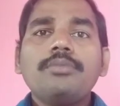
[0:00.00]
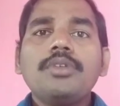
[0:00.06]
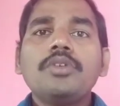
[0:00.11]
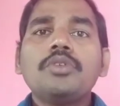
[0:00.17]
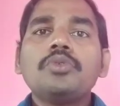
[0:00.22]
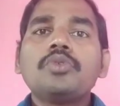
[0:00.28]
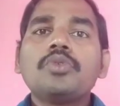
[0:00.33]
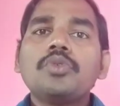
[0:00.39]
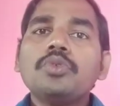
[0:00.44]

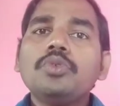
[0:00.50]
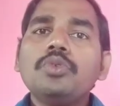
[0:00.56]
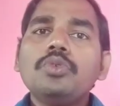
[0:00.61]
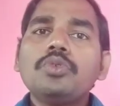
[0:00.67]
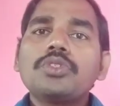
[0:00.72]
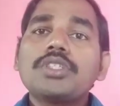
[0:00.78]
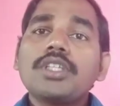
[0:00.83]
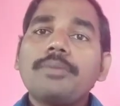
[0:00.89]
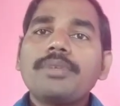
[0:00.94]
into
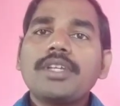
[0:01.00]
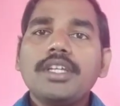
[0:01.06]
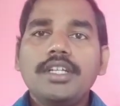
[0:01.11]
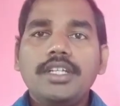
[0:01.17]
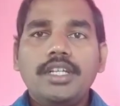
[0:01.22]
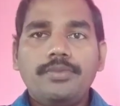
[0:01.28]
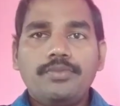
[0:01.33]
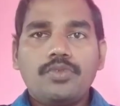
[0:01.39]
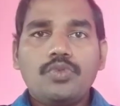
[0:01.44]
two
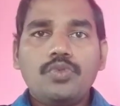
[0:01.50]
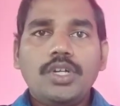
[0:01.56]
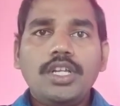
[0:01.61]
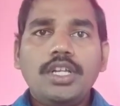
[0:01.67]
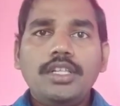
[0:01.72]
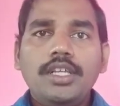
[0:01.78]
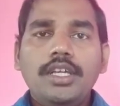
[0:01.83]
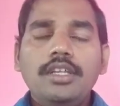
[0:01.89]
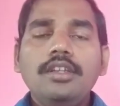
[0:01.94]
sub-kingdoms. What
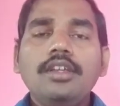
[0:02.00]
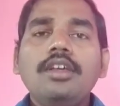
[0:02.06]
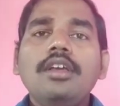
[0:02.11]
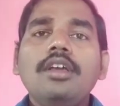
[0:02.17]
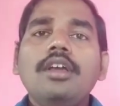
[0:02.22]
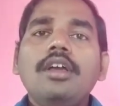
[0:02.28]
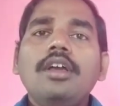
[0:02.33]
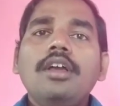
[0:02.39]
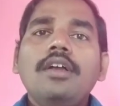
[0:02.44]
are they?
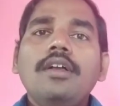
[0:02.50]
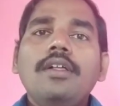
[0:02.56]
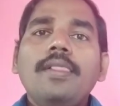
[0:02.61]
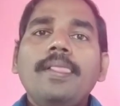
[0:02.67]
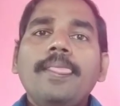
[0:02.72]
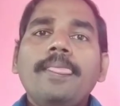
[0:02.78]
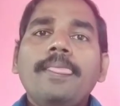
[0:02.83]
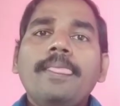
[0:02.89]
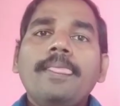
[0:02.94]

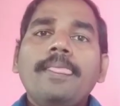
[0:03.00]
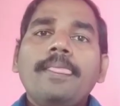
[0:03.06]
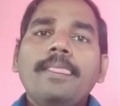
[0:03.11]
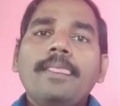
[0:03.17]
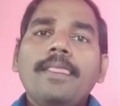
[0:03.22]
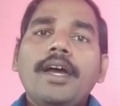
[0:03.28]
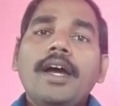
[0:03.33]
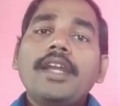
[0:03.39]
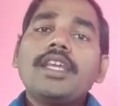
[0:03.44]

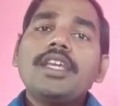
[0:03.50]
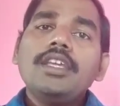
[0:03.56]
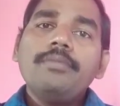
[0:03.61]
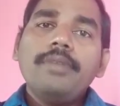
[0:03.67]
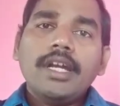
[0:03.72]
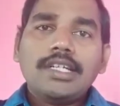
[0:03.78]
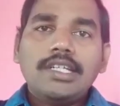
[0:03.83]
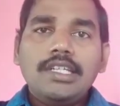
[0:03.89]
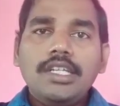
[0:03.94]

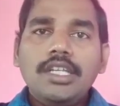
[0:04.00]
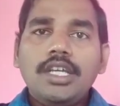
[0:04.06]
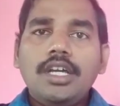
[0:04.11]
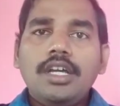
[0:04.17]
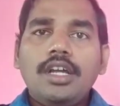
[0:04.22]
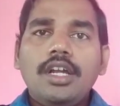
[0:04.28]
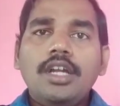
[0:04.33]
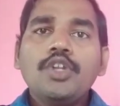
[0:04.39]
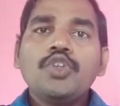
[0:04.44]

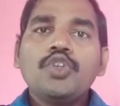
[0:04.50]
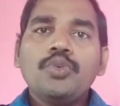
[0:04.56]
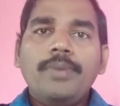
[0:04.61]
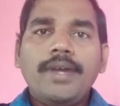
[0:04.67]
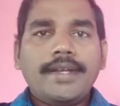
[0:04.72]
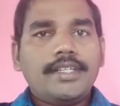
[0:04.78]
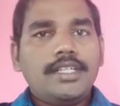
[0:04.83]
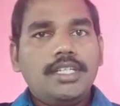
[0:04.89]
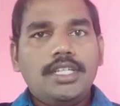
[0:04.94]
Archaebacteria and
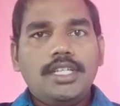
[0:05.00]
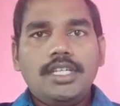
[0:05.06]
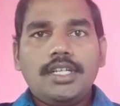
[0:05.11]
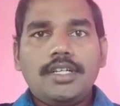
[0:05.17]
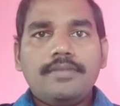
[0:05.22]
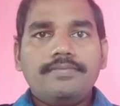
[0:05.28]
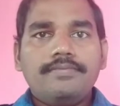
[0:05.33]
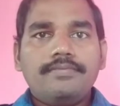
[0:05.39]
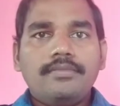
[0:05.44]
Eubacteria.
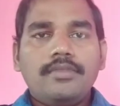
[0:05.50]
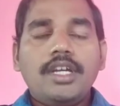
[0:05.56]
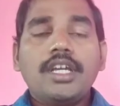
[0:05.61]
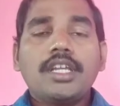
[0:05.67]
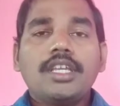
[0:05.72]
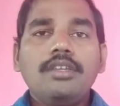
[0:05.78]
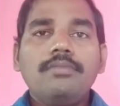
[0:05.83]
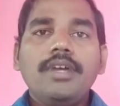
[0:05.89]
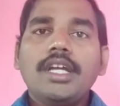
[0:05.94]

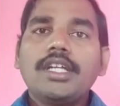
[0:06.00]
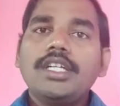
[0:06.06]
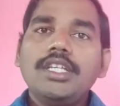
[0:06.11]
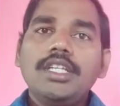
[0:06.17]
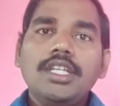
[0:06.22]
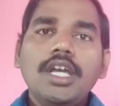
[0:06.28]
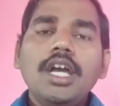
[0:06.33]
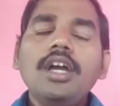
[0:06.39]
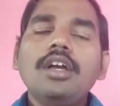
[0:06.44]

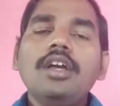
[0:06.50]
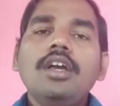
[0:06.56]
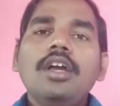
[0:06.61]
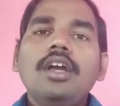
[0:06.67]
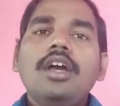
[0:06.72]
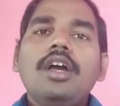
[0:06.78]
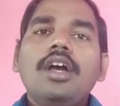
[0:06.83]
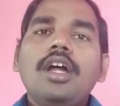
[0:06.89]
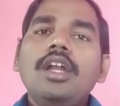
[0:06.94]
Archaebacteria
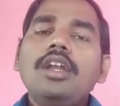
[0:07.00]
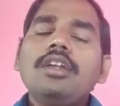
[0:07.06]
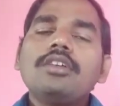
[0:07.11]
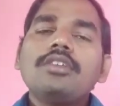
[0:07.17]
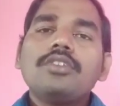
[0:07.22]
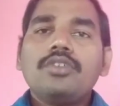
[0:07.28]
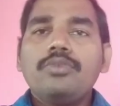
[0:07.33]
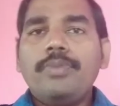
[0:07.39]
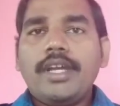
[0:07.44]
and
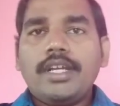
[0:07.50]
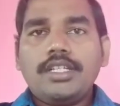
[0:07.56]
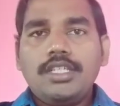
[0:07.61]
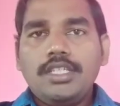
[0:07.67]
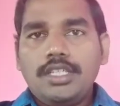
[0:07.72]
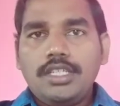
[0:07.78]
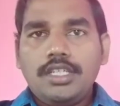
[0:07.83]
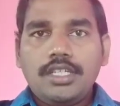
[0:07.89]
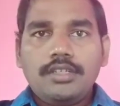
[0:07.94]

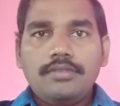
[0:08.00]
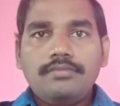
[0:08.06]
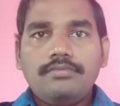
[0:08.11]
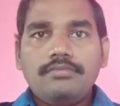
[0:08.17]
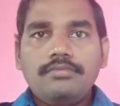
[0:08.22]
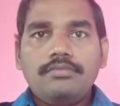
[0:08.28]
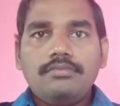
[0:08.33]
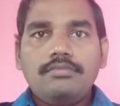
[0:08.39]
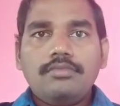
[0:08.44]
Eubacteria.
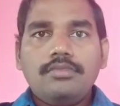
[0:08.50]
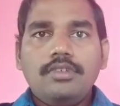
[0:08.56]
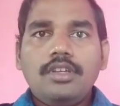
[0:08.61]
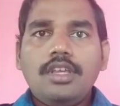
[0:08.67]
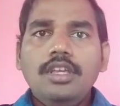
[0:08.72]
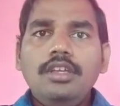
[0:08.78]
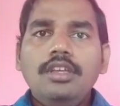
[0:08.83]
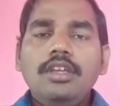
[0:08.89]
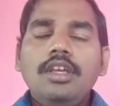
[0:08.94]

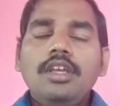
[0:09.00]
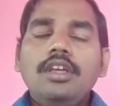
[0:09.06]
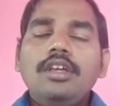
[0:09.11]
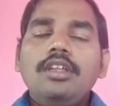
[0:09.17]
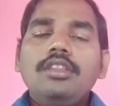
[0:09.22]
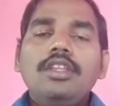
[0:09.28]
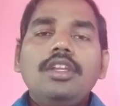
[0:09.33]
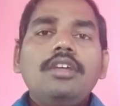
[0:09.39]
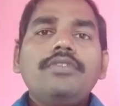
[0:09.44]
Okay.
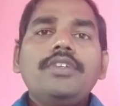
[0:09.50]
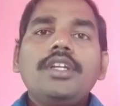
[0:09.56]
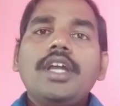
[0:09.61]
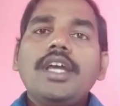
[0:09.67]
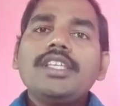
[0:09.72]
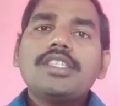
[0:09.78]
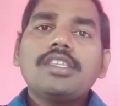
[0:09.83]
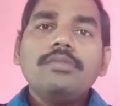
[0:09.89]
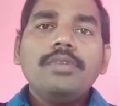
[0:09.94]
Then after
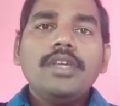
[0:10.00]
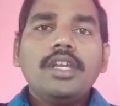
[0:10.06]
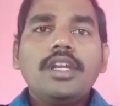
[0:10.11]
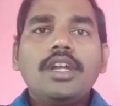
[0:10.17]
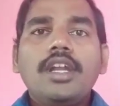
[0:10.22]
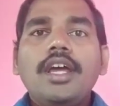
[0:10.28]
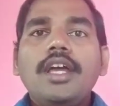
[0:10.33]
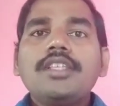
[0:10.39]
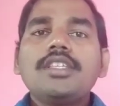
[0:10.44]
ICBN
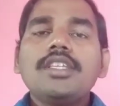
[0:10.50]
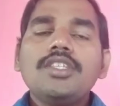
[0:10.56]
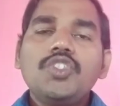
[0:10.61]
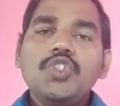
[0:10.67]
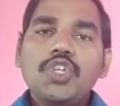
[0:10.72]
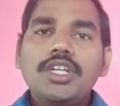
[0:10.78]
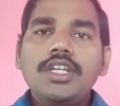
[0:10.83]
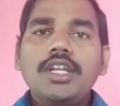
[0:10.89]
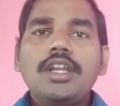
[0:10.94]
and
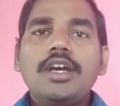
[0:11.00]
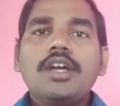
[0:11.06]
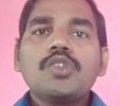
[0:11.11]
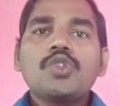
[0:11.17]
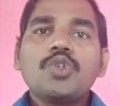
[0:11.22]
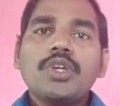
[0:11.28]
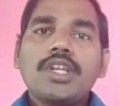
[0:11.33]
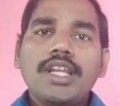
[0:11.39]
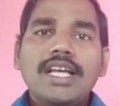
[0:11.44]
ICGN
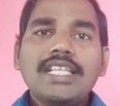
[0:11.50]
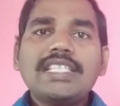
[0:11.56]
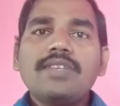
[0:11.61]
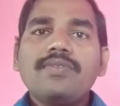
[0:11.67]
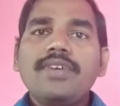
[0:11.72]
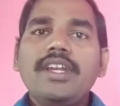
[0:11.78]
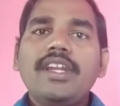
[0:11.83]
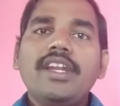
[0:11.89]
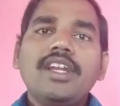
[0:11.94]
also
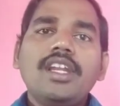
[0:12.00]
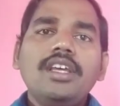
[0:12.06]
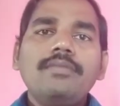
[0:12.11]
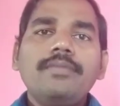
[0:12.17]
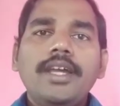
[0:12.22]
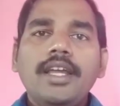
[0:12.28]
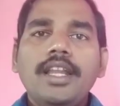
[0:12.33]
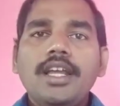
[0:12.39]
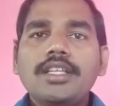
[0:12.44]
classified entire
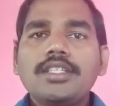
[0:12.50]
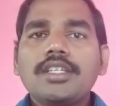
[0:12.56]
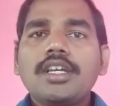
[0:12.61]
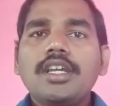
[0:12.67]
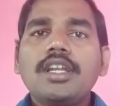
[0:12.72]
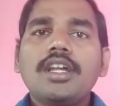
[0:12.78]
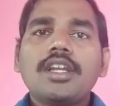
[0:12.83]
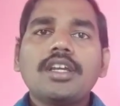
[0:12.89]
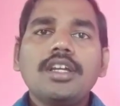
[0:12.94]

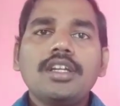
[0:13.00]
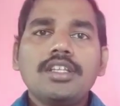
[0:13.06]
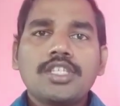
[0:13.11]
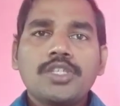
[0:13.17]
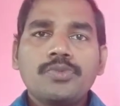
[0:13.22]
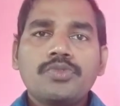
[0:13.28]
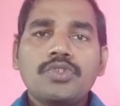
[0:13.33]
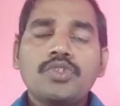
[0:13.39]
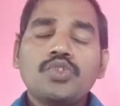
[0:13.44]
biological
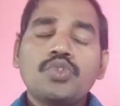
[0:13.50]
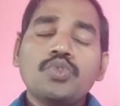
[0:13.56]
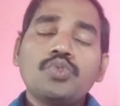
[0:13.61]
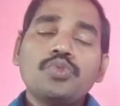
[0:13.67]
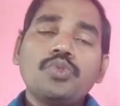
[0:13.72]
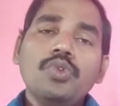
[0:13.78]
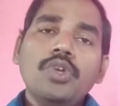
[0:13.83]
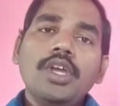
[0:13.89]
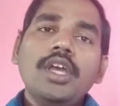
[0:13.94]
organisms
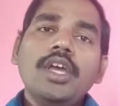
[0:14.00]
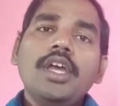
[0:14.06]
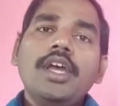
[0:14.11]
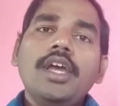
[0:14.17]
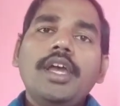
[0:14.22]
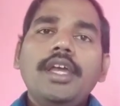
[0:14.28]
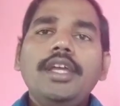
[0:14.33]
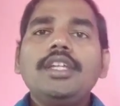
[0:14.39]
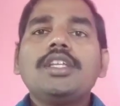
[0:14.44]
into
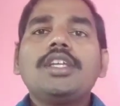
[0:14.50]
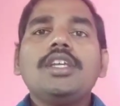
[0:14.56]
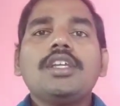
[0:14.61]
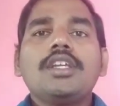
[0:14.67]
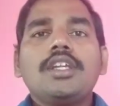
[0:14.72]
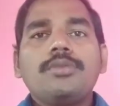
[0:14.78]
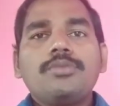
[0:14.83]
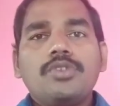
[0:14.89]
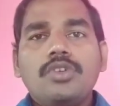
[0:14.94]
8
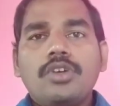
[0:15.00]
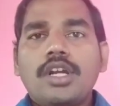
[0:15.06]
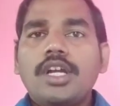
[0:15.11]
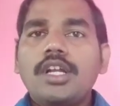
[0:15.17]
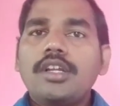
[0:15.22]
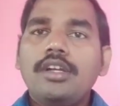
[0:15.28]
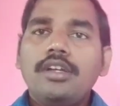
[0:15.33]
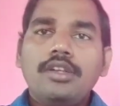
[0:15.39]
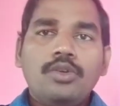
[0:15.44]
kingdoms you
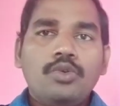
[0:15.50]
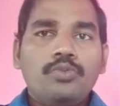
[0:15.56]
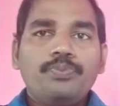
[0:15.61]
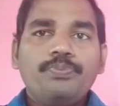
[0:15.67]
already know.